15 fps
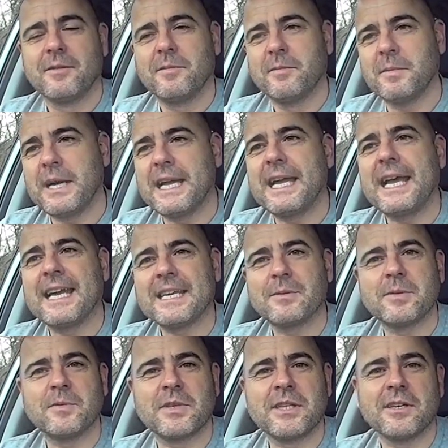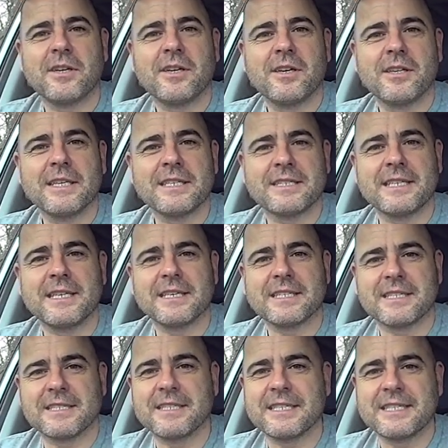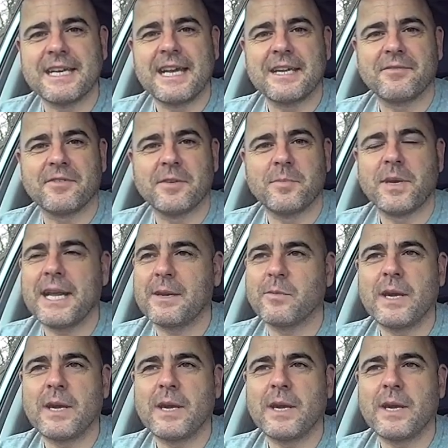my argument with it all is it's designed for a bike.